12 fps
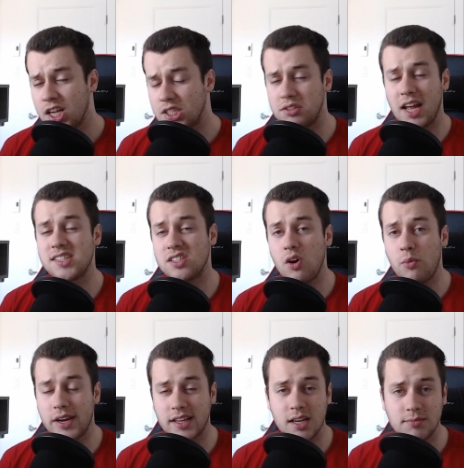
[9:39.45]
So that's all when
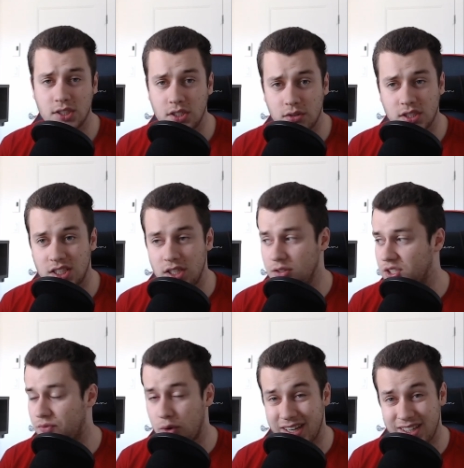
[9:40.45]
it comes to those news
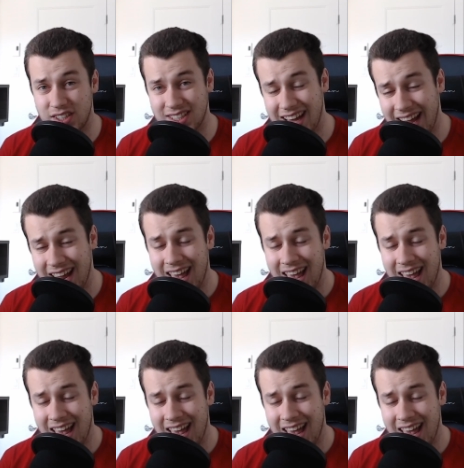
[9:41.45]
for today.